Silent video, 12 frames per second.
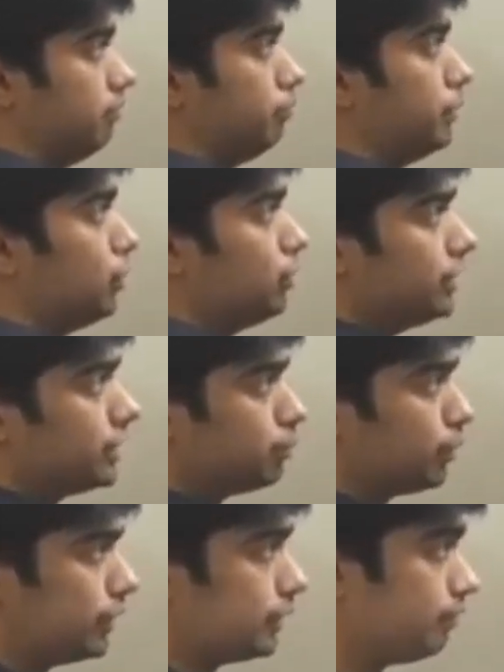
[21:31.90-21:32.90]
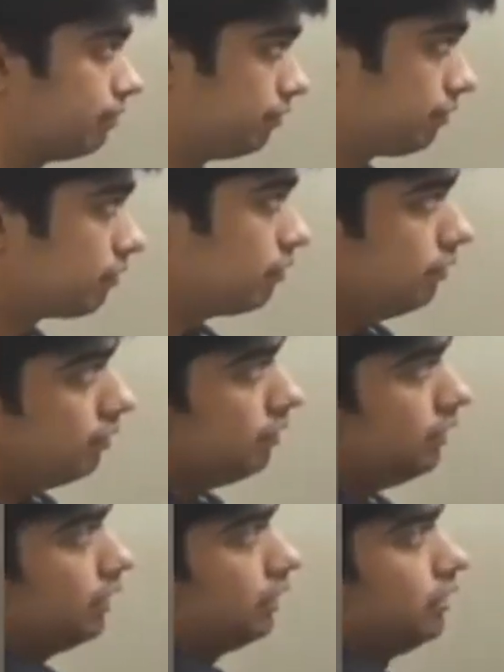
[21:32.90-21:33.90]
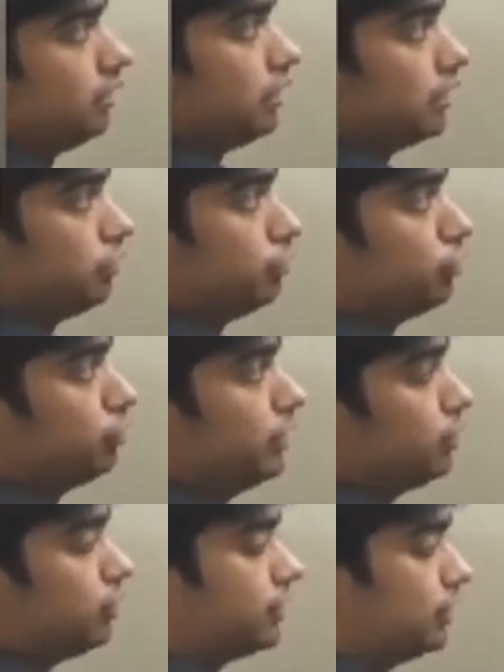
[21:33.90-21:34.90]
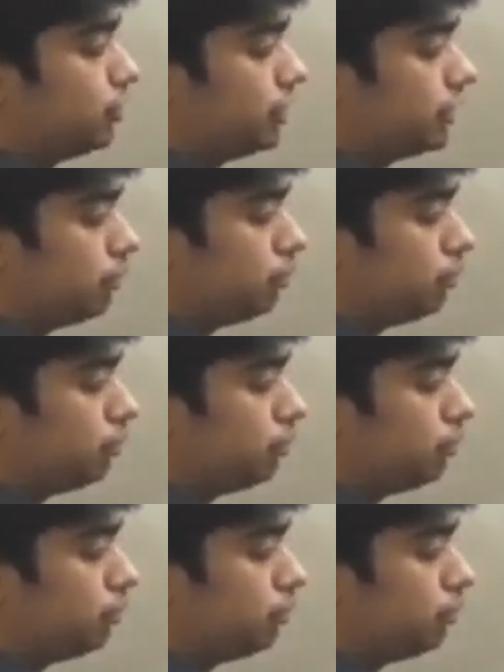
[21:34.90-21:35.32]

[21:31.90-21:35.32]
beyond this point the movement of saturation